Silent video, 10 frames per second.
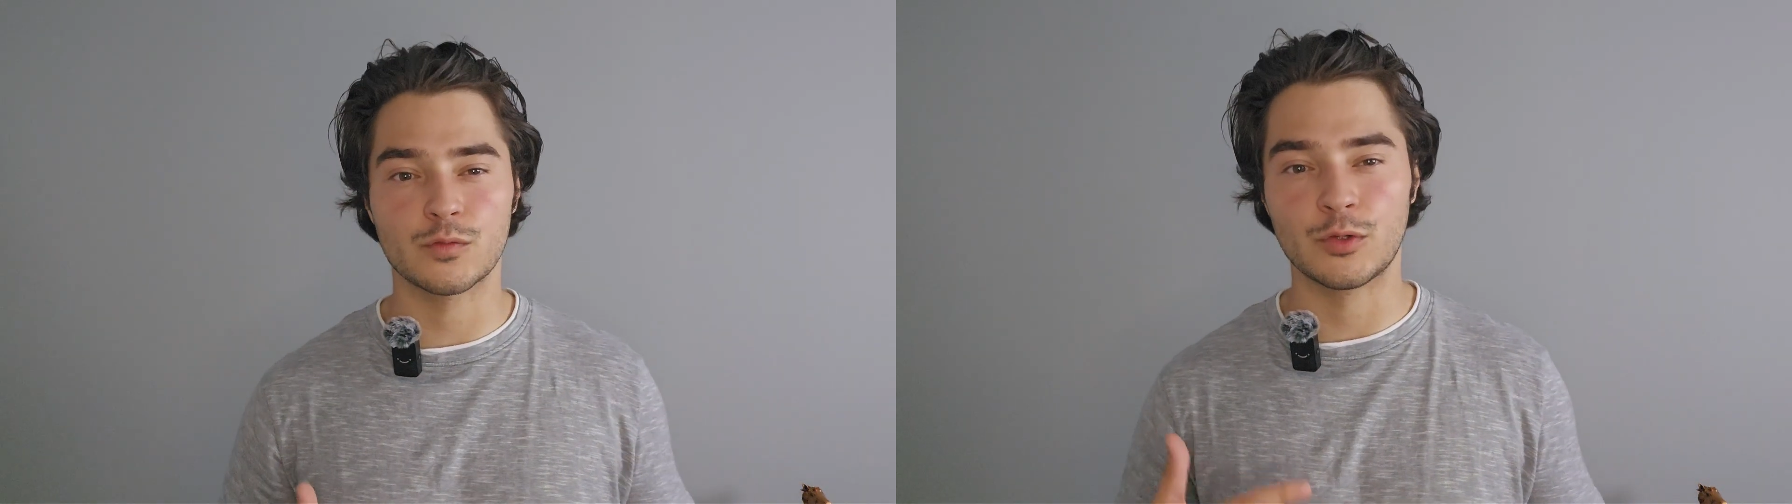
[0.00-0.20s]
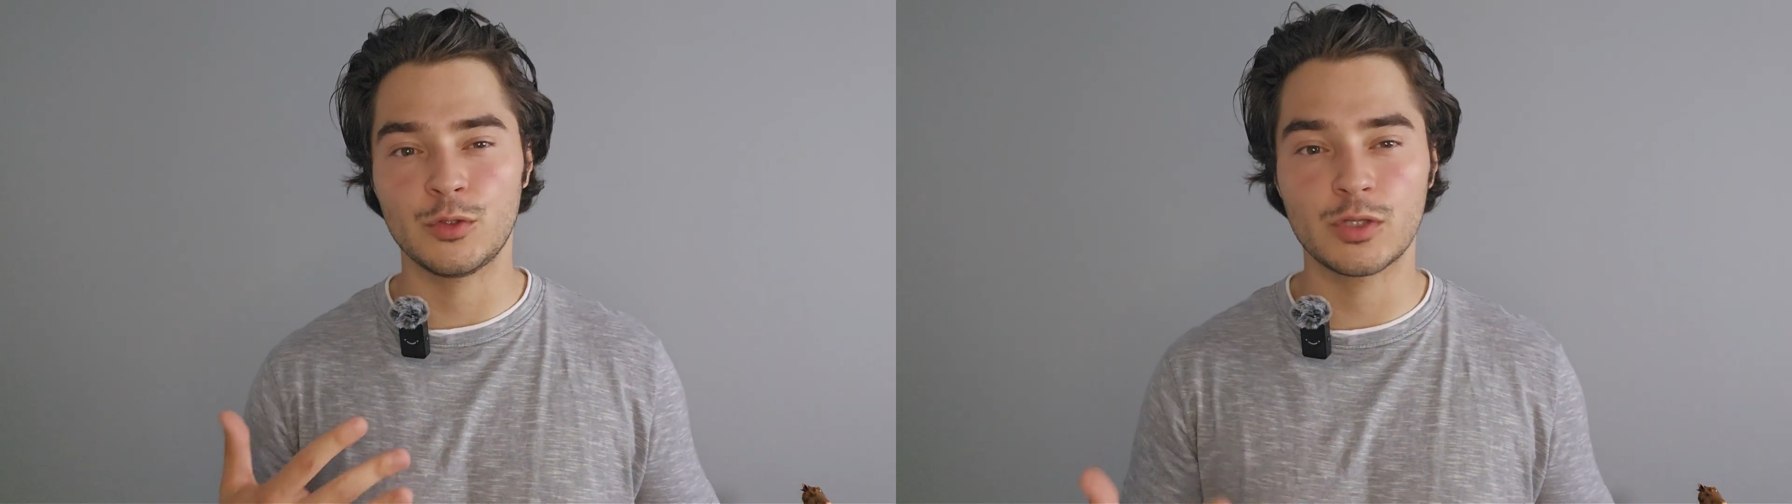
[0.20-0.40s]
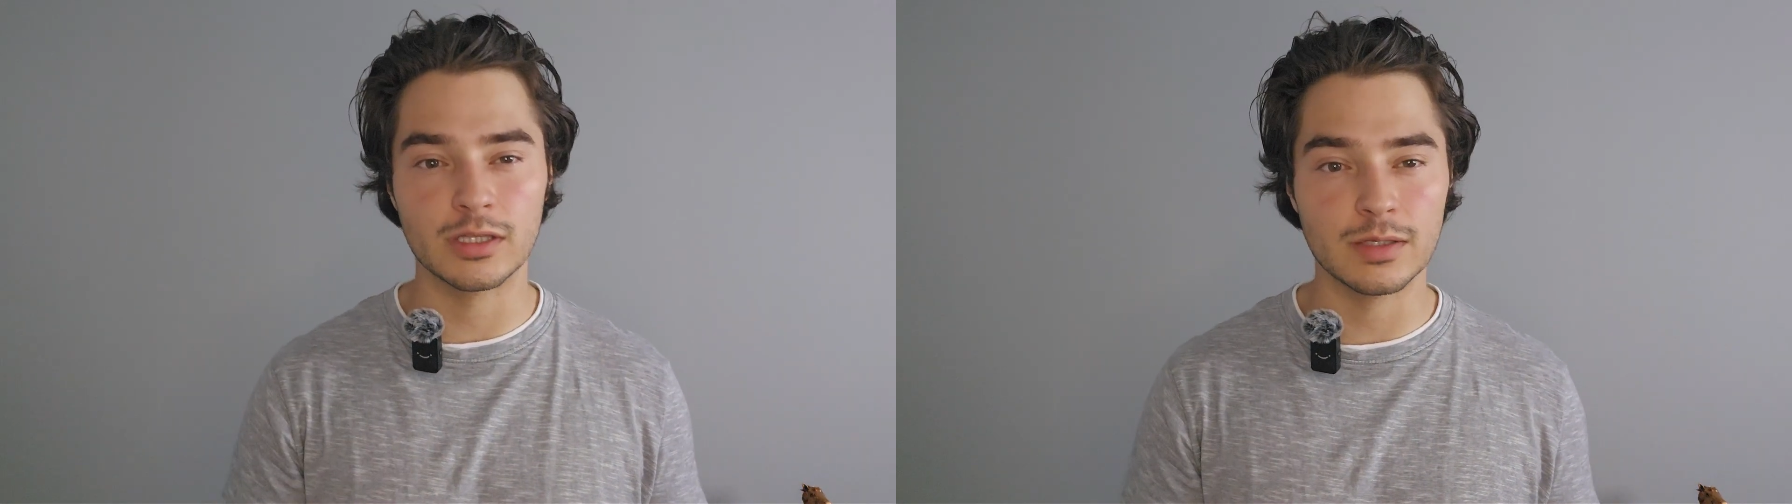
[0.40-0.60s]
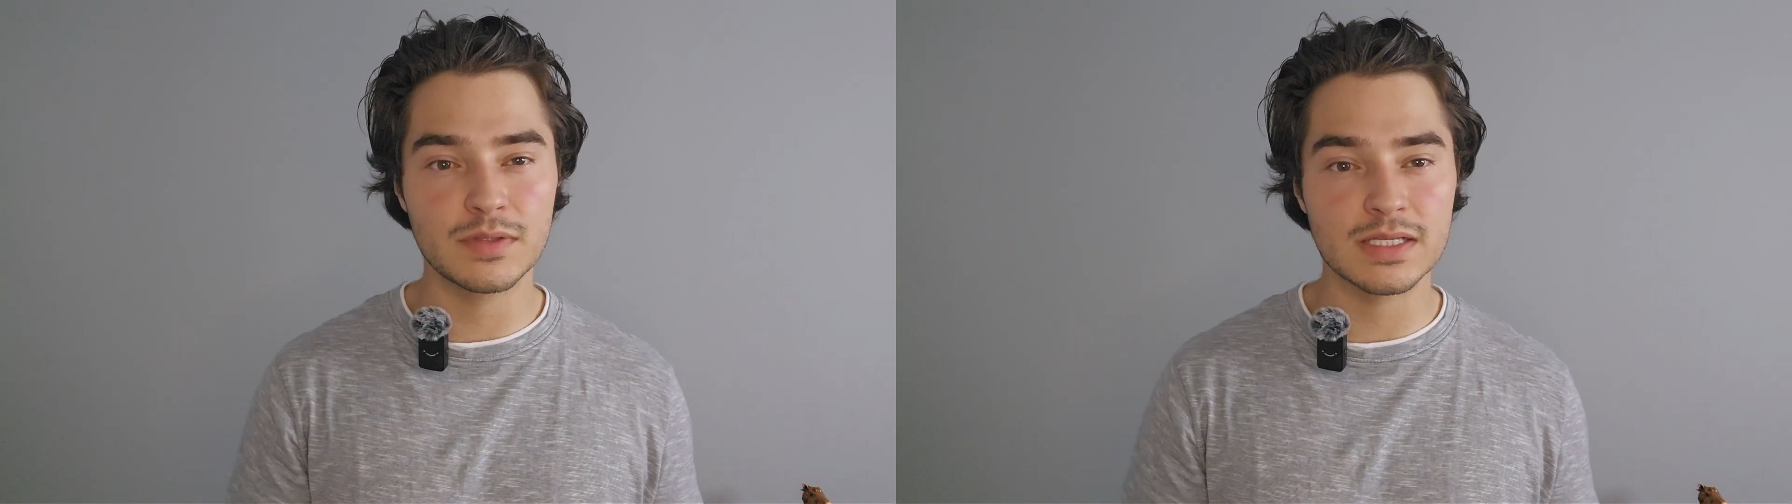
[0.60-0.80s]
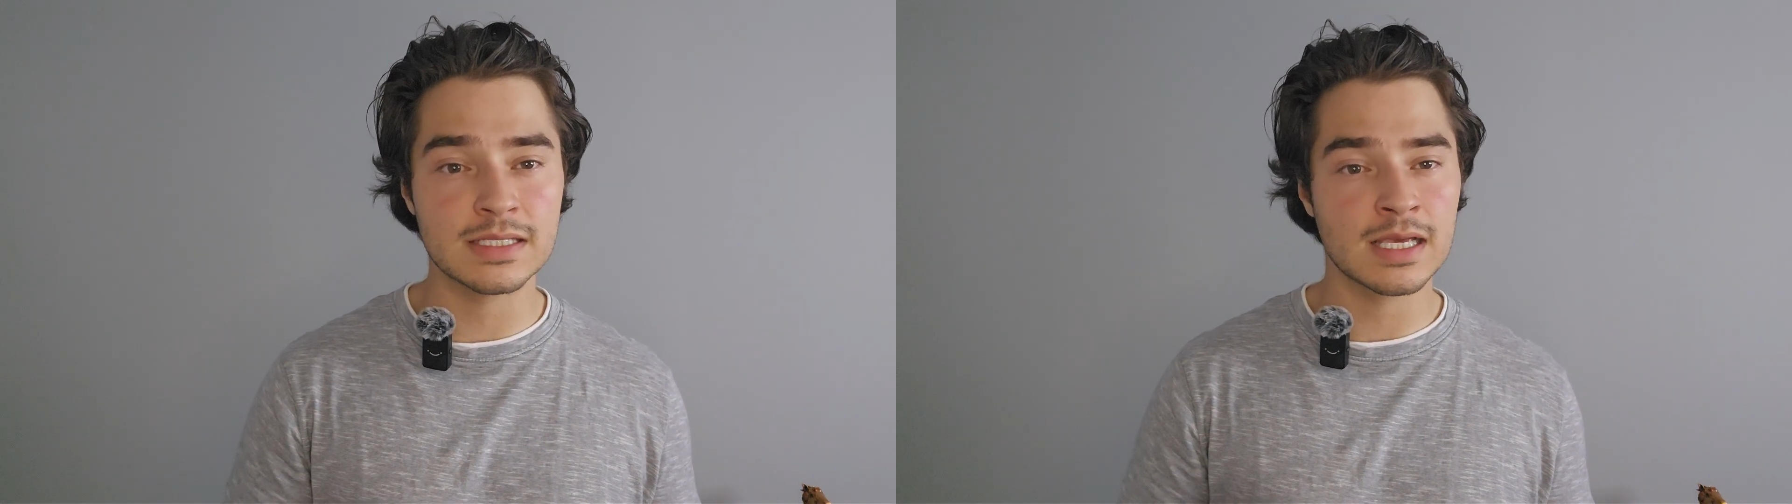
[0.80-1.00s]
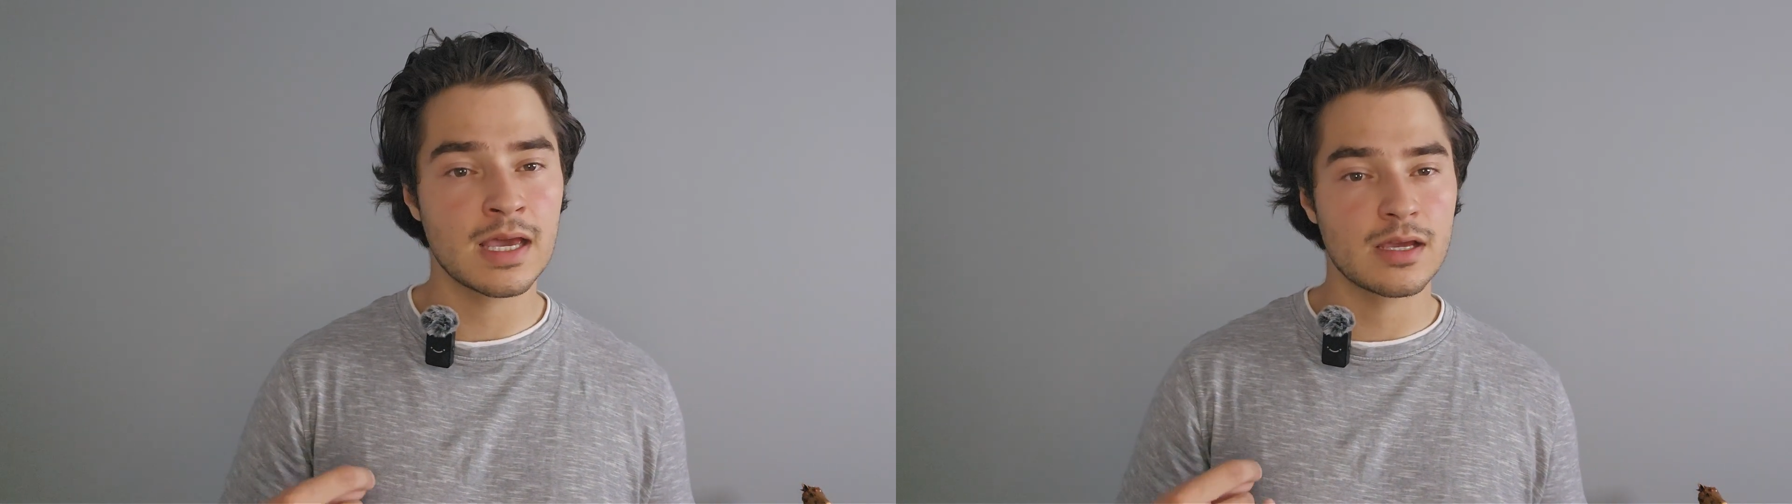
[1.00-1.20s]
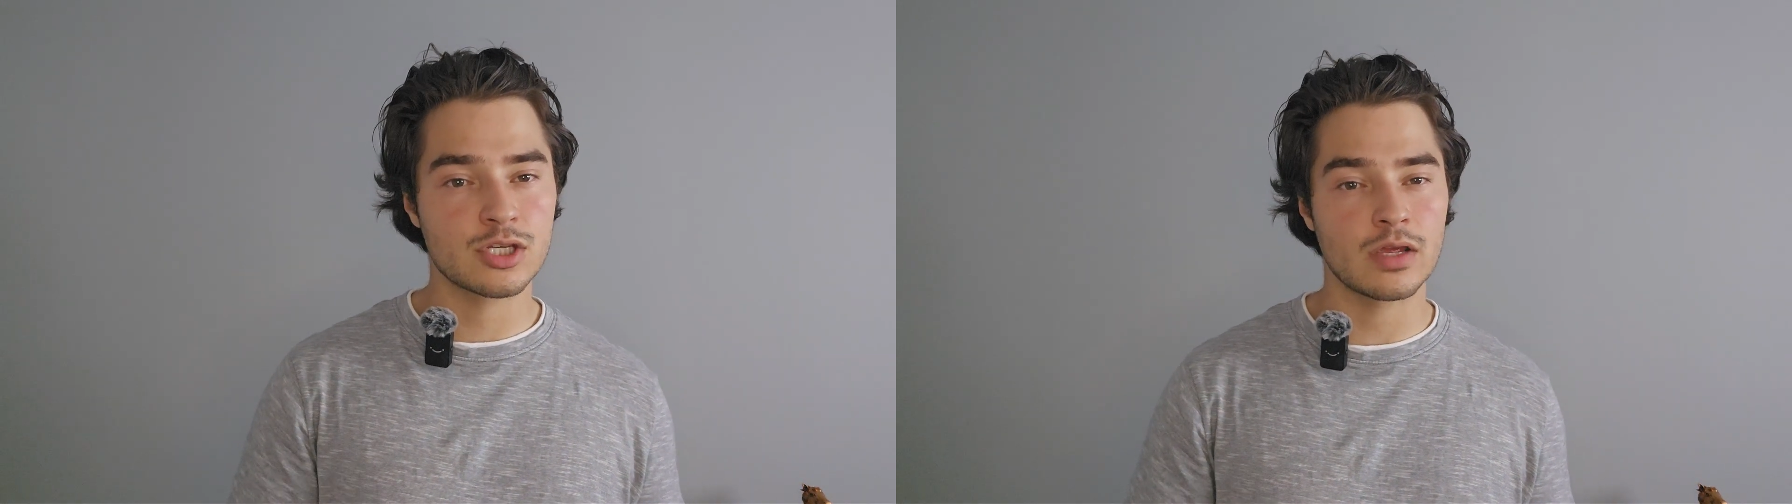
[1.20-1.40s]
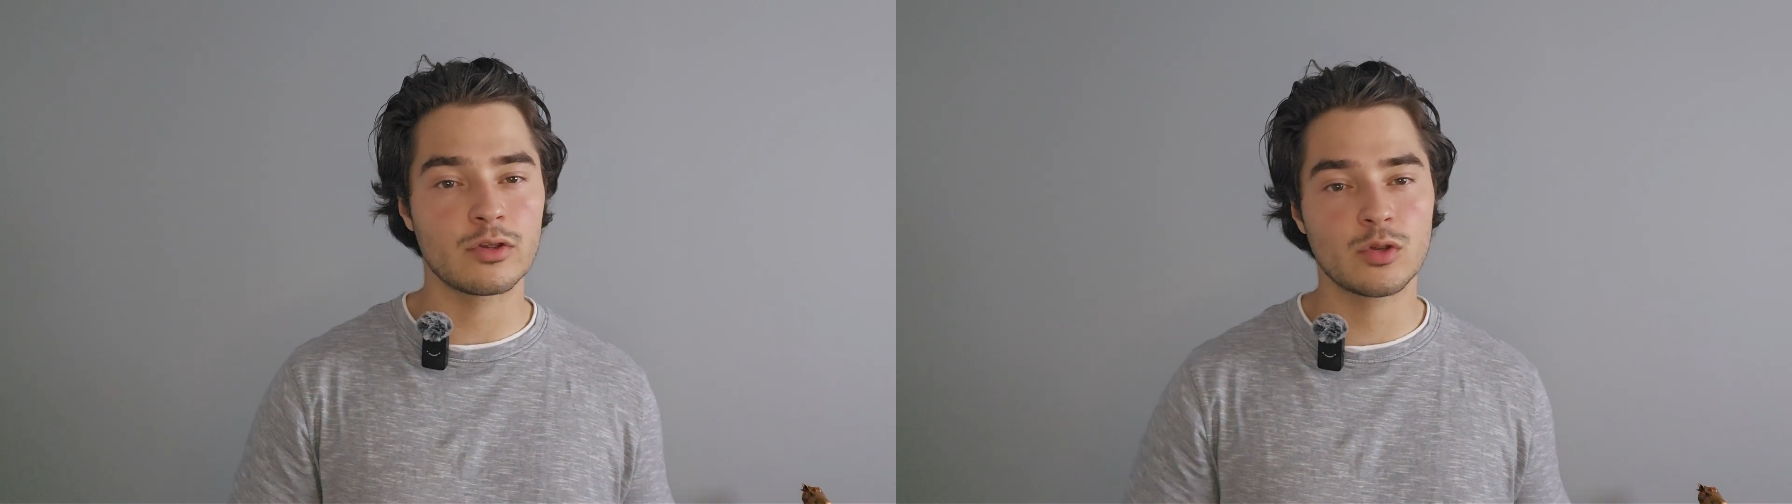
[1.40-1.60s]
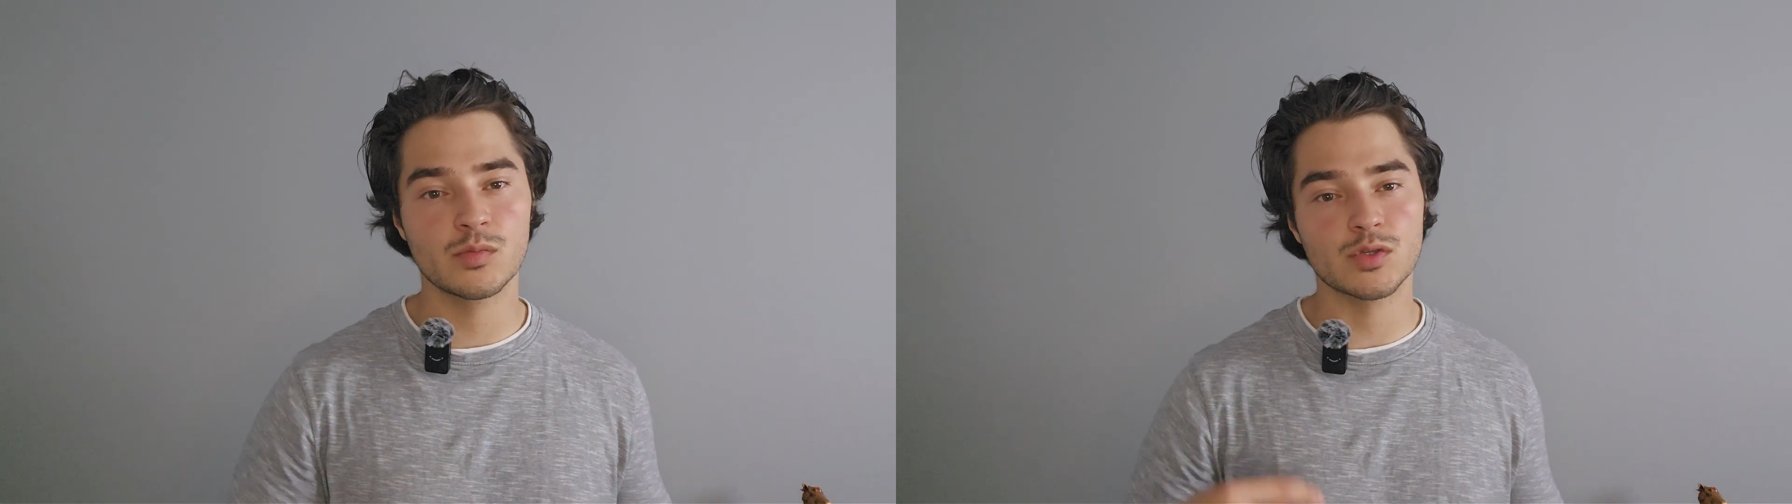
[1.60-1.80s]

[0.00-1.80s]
for Eucalyptus shaving cream,